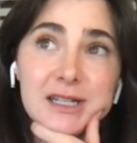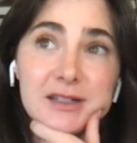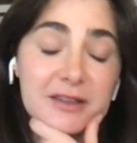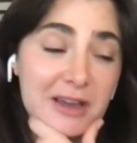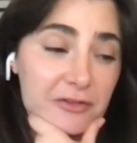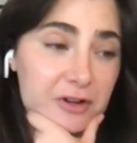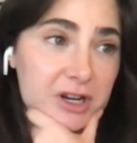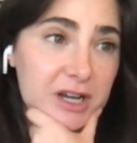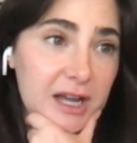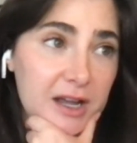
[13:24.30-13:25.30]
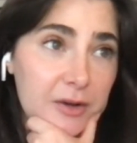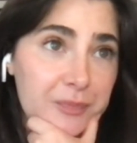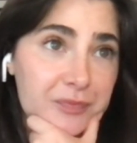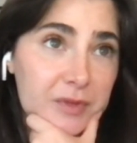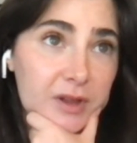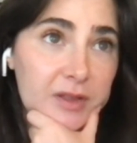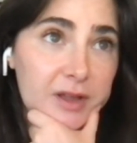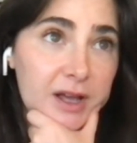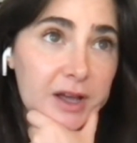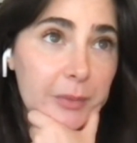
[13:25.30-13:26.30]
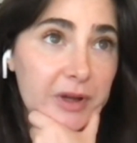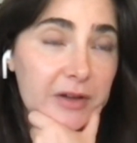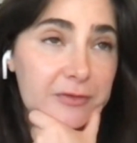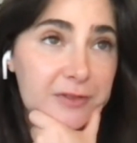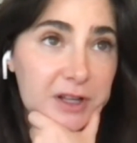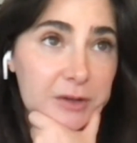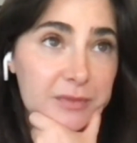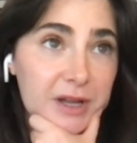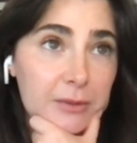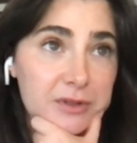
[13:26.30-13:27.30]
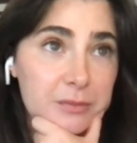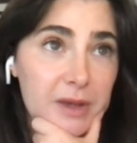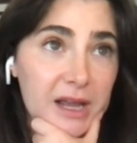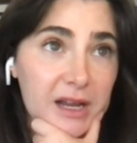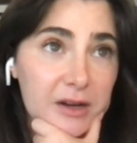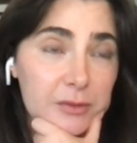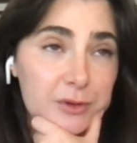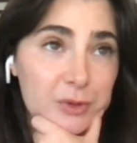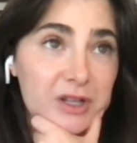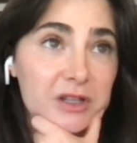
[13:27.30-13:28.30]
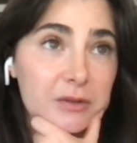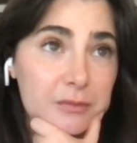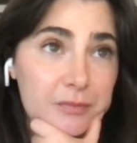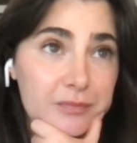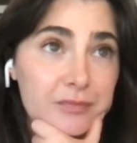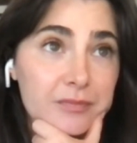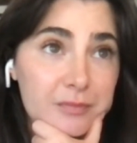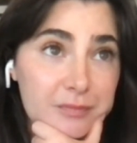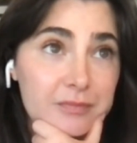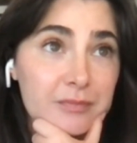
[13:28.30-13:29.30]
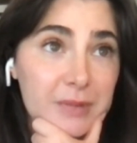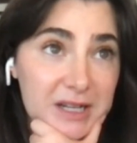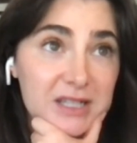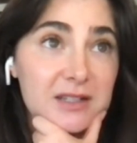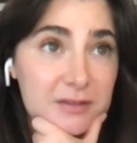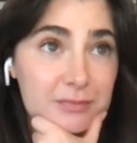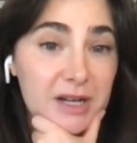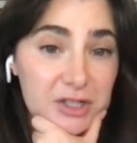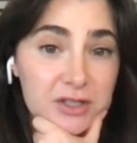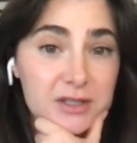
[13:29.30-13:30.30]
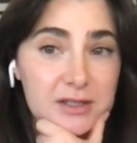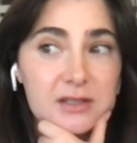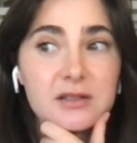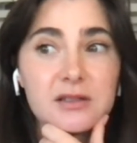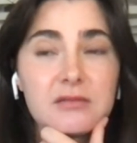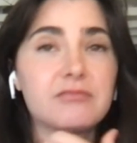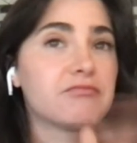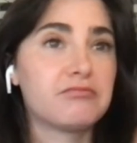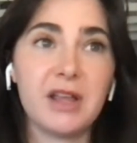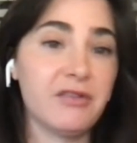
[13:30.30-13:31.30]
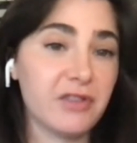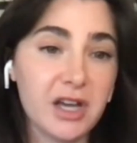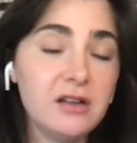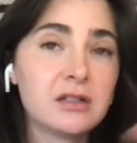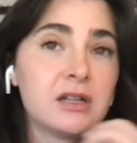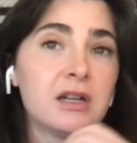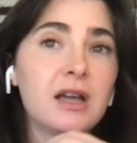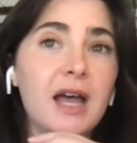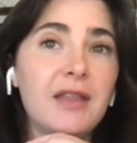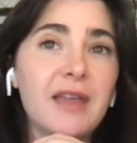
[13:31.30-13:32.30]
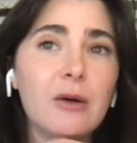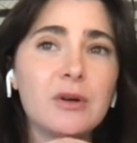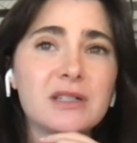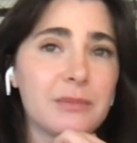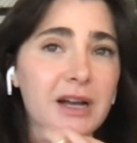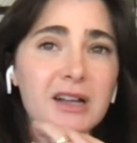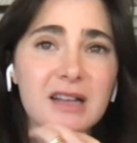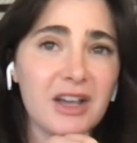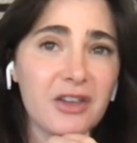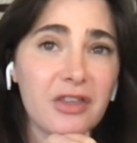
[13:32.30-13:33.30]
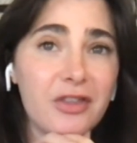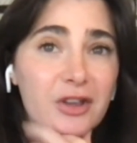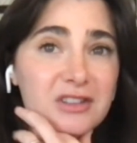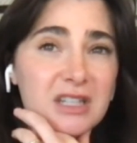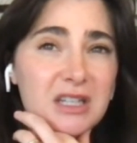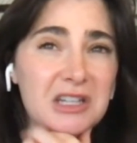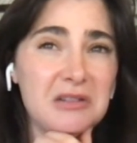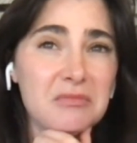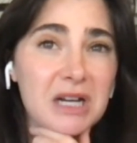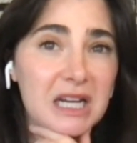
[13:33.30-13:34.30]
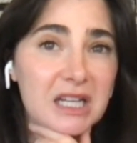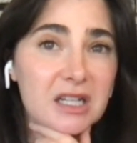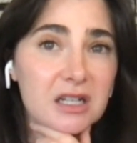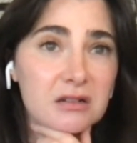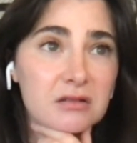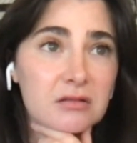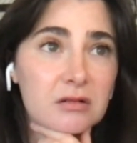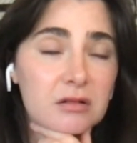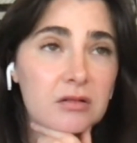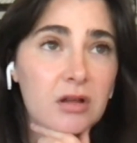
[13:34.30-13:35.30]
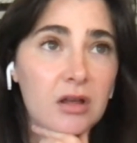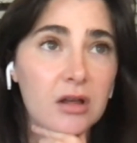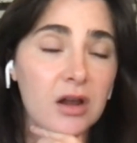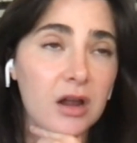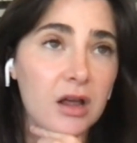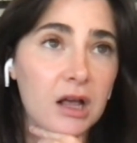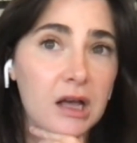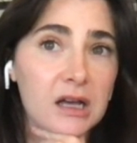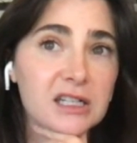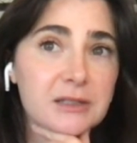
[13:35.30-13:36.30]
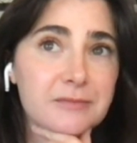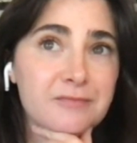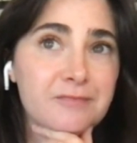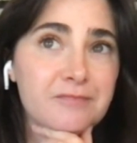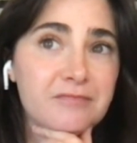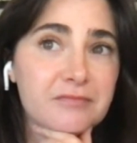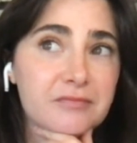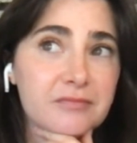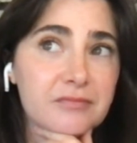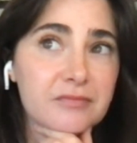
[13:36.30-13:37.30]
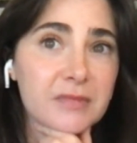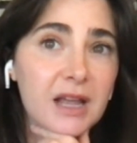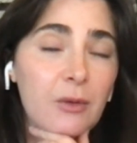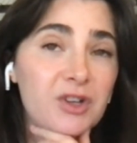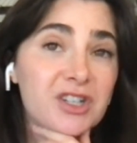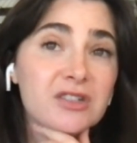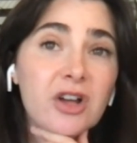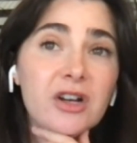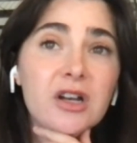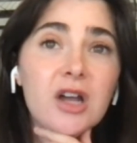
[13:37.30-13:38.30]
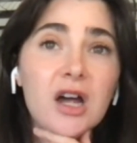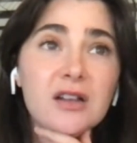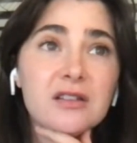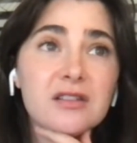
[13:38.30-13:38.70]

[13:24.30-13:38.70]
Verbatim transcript: in south africa um, a film that was made was one of the biggest budgets ever and that was about like 30 million wow um hmm. which is not a lot